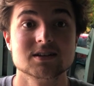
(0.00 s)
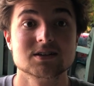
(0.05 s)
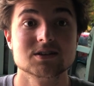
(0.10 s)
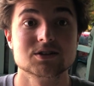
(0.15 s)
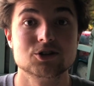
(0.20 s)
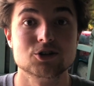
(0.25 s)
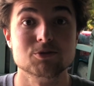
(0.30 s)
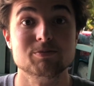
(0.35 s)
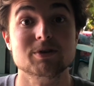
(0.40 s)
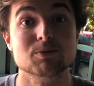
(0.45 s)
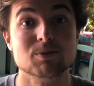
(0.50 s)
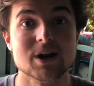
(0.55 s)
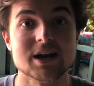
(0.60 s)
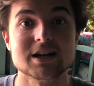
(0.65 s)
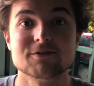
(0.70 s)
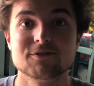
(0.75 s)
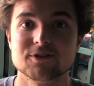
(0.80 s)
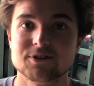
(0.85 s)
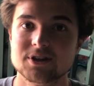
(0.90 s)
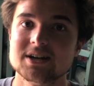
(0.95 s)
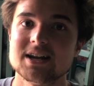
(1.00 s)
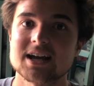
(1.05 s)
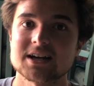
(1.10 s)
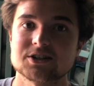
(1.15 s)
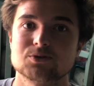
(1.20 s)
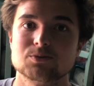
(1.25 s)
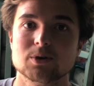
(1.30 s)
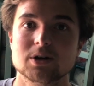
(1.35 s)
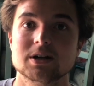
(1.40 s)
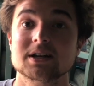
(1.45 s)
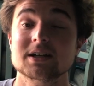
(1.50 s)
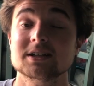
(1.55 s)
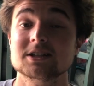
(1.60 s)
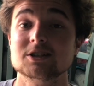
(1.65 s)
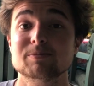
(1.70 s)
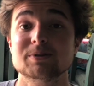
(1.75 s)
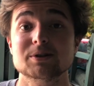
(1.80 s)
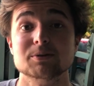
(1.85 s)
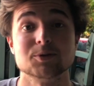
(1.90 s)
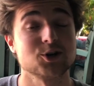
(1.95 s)
to be ready for the next run and
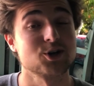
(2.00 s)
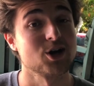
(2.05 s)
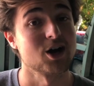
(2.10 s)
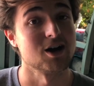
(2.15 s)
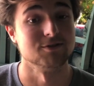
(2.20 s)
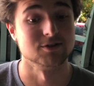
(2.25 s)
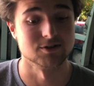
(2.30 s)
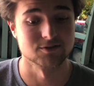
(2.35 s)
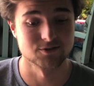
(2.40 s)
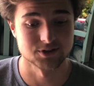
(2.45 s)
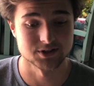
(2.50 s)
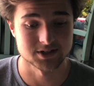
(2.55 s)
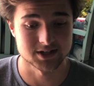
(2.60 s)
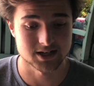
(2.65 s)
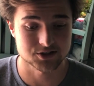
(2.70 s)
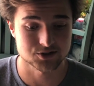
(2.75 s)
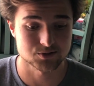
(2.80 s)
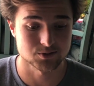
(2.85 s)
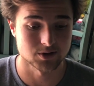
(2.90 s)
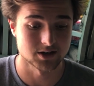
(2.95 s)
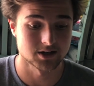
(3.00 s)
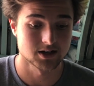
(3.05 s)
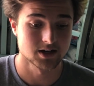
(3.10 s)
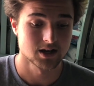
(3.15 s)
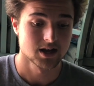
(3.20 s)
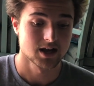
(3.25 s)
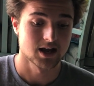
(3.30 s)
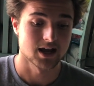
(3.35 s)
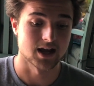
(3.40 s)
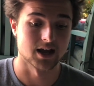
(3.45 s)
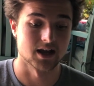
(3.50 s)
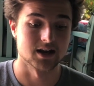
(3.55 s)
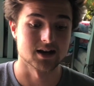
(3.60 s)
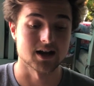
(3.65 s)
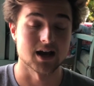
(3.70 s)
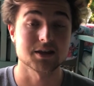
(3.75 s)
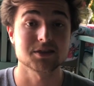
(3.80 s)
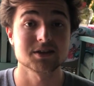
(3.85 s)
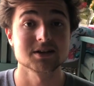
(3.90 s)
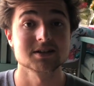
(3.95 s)
to be recovered for the next run. And
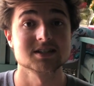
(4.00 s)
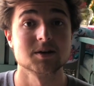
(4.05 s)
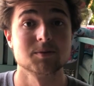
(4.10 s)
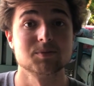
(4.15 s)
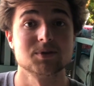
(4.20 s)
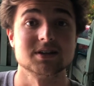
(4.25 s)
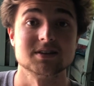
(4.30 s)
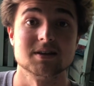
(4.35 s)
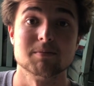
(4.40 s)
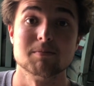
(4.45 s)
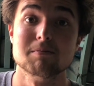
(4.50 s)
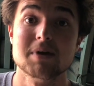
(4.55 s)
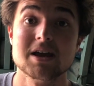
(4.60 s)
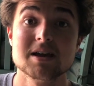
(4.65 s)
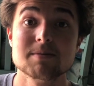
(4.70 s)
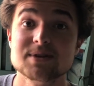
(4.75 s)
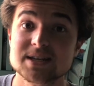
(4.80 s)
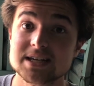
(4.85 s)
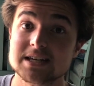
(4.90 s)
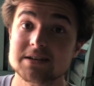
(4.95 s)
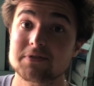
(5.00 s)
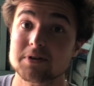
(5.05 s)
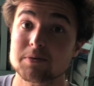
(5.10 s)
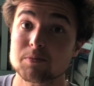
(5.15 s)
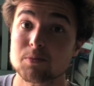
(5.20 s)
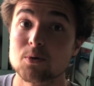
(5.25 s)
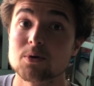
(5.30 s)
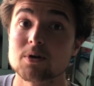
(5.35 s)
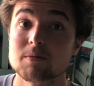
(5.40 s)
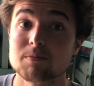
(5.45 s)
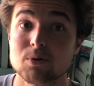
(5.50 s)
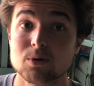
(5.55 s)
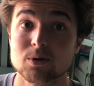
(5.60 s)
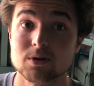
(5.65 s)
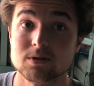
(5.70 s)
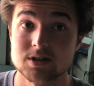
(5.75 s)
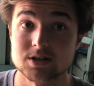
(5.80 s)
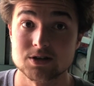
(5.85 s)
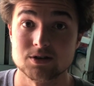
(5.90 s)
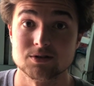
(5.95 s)
I think something that may be even more
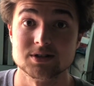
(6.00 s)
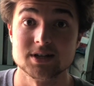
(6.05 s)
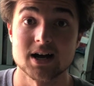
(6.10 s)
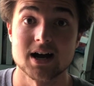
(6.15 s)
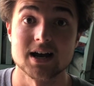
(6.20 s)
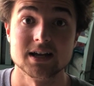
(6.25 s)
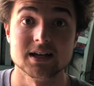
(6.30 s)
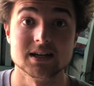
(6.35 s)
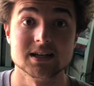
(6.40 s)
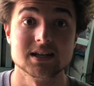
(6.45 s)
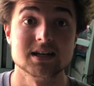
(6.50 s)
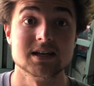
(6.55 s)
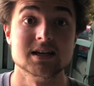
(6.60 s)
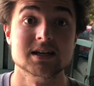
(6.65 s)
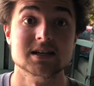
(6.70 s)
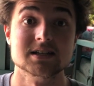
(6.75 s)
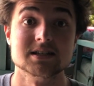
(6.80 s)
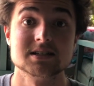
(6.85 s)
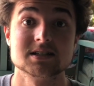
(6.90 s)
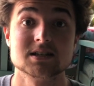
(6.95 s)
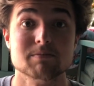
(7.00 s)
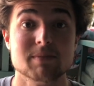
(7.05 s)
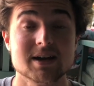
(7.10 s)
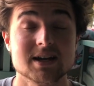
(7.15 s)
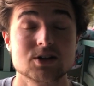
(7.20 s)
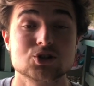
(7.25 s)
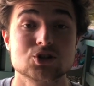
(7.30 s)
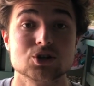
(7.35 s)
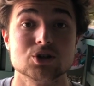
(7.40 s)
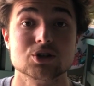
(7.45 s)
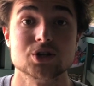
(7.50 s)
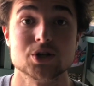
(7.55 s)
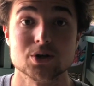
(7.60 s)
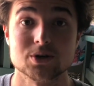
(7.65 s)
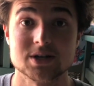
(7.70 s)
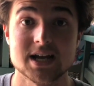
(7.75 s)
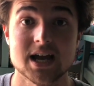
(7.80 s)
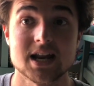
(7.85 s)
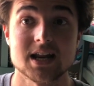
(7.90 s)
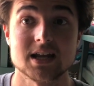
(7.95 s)
important than your diet is to make sure you're
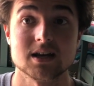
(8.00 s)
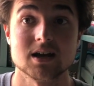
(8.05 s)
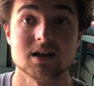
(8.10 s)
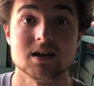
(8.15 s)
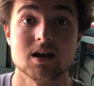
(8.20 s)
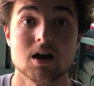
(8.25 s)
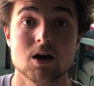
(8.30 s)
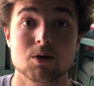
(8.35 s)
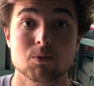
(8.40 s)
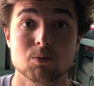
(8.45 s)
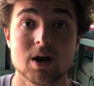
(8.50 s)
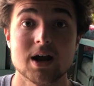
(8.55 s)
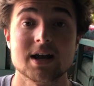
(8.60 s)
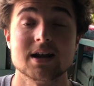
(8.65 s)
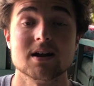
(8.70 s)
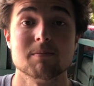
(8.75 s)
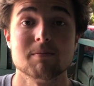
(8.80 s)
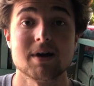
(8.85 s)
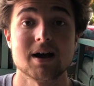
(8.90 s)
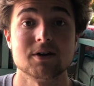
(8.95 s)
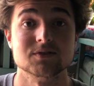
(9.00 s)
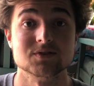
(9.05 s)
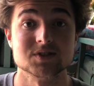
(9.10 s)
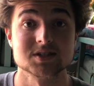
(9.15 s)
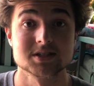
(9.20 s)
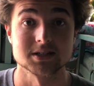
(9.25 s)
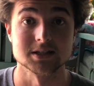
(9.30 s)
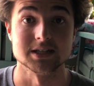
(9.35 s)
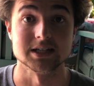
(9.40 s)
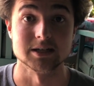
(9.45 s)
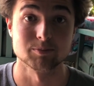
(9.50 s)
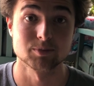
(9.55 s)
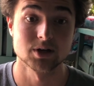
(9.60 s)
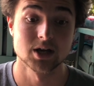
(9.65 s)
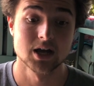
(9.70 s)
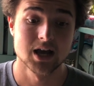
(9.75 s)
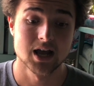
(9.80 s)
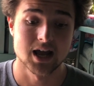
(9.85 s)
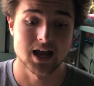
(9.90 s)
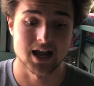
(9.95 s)
getting a right amount of sleep.
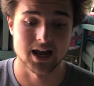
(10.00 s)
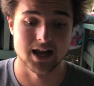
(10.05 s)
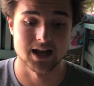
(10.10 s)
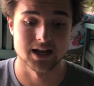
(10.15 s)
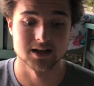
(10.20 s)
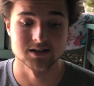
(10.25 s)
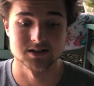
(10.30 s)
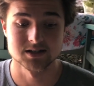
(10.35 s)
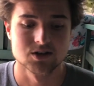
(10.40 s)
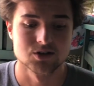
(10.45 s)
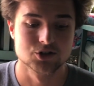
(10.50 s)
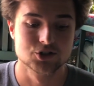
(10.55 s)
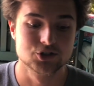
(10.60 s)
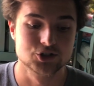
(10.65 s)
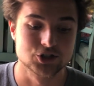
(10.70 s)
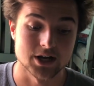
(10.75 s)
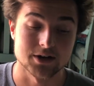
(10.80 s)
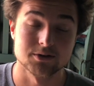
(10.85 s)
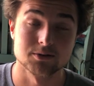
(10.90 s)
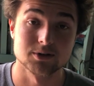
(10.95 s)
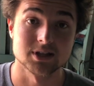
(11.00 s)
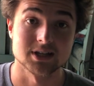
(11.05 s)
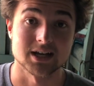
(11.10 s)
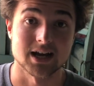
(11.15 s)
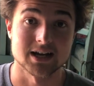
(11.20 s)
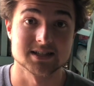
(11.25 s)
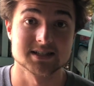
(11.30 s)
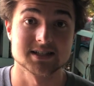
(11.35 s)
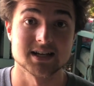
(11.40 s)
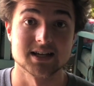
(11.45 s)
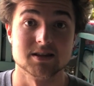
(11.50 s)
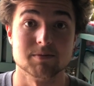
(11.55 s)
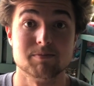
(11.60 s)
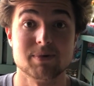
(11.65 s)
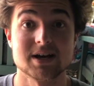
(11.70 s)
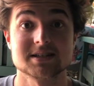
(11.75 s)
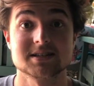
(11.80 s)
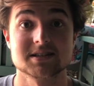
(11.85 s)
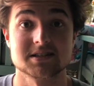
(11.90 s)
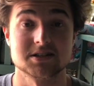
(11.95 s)
And generally, I'd say the
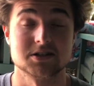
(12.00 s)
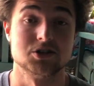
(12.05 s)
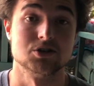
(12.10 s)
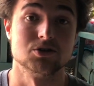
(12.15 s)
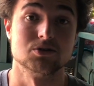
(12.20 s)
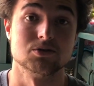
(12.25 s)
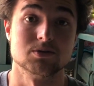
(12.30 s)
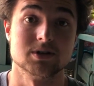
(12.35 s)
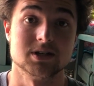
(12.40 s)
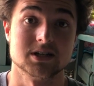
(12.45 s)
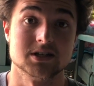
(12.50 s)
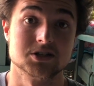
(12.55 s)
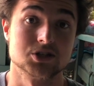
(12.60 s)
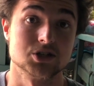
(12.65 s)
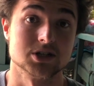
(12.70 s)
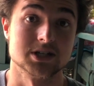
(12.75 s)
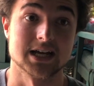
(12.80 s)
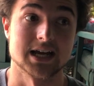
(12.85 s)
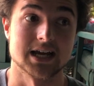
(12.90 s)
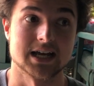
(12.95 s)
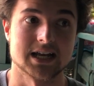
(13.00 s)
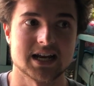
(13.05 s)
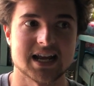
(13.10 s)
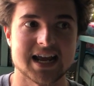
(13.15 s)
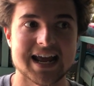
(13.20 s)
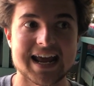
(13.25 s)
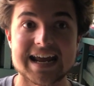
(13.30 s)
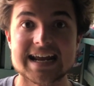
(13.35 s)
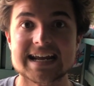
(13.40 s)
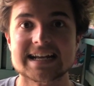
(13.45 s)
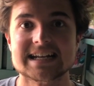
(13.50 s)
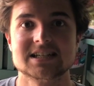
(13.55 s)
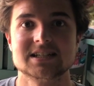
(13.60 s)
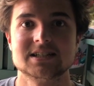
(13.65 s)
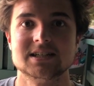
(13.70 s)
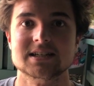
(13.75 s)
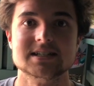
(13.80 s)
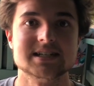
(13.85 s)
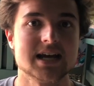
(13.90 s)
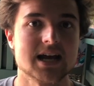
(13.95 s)
best thing to do is to get 8
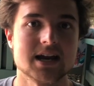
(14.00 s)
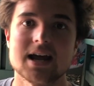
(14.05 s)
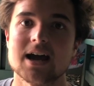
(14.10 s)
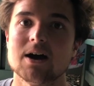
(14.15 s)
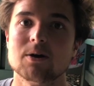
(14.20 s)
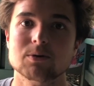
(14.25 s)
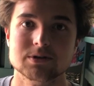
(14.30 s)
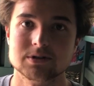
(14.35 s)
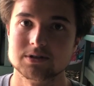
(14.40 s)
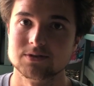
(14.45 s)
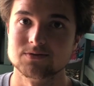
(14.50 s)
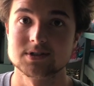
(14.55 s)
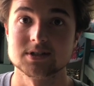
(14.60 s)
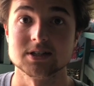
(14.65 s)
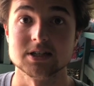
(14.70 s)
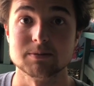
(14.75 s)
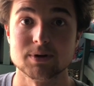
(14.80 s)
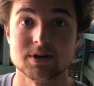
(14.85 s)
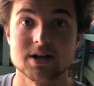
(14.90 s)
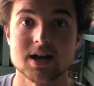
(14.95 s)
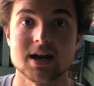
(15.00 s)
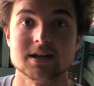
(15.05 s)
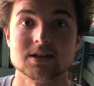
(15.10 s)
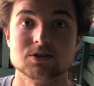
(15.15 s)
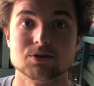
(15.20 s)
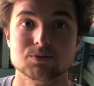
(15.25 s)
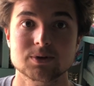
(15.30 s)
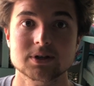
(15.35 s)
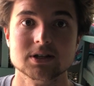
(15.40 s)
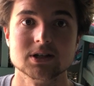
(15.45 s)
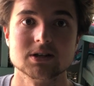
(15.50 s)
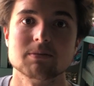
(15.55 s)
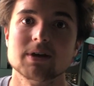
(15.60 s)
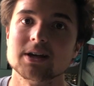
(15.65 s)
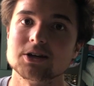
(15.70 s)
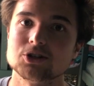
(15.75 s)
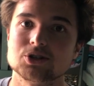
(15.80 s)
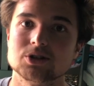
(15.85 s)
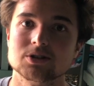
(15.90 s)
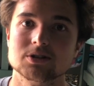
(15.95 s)
to 10 hours of sleep a night to really
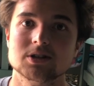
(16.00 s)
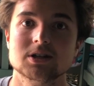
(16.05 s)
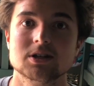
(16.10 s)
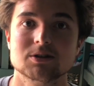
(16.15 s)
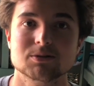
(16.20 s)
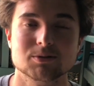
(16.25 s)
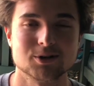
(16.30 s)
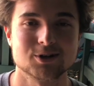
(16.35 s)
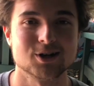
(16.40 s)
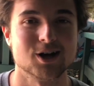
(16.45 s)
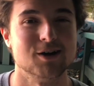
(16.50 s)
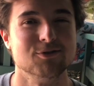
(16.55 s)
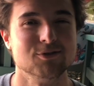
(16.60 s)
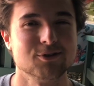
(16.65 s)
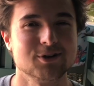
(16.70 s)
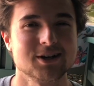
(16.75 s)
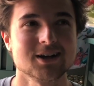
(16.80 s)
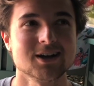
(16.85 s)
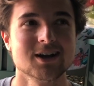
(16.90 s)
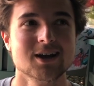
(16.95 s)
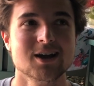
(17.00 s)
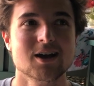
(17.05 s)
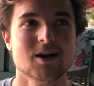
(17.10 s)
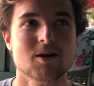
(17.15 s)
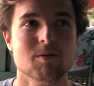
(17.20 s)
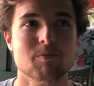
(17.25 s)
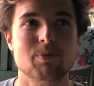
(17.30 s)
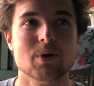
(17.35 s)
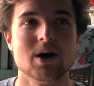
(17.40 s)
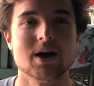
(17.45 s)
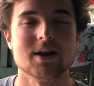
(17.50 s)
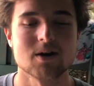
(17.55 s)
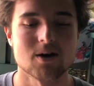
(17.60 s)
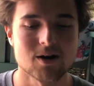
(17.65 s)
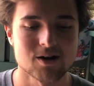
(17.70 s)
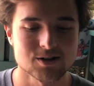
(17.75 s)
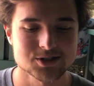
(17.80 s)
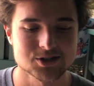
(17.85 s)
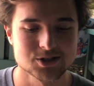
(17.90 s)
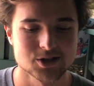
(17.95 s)
make sure that you're recovering. But
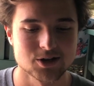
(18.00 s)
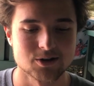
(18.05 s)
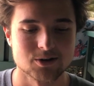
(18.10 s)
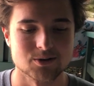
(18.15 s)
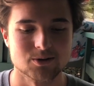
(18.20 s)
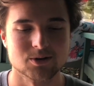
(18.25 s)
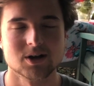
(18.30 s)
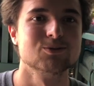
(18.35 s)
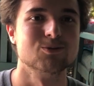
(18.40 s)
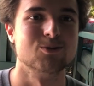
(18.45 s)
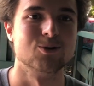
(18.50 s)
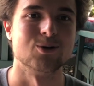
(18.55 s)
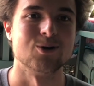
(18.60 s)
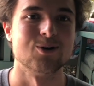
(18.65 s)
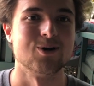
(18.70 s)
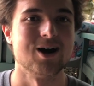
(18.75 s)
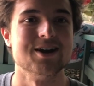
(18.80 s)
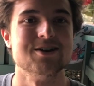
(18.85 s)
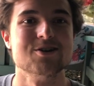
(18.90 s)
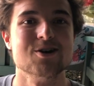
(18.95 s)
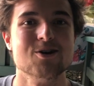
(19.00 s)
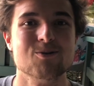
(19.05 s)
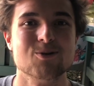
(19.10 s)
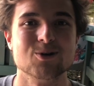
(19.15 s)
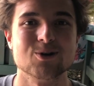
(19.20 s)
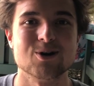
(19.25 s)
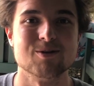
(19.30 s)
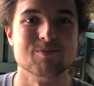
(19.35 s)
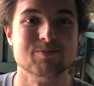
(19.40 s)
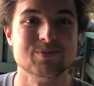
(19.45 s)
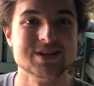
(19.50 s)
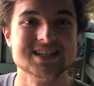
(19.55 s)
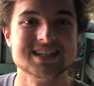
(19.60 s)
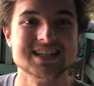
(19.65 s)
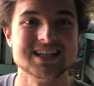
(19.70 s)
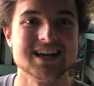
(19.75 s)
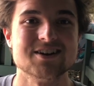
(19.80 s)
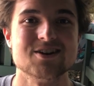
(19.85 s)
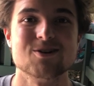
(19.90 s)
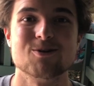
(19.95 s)
also, I know we're all
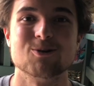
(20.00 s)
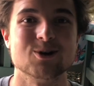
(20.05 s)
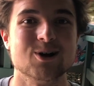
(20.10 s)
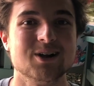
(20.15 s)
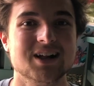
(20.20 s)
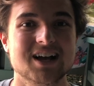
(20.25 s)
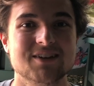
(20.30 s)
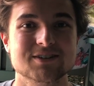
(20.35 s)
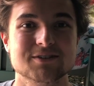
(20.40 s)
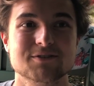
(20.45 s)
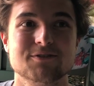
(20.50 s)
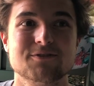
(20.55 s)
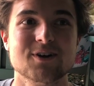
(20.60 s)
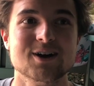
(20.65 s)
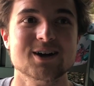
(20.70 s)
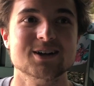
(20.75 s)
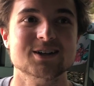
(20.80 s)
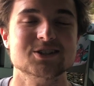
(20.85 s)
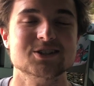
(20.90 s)
busy, I know we're all having fun,